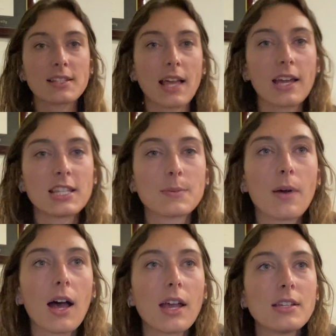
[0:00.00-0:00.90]
science
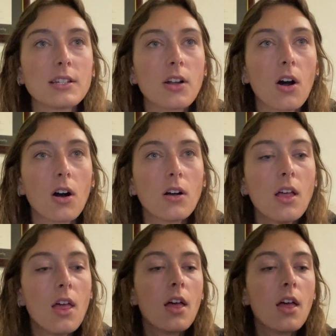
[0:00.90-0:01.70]
behind it all,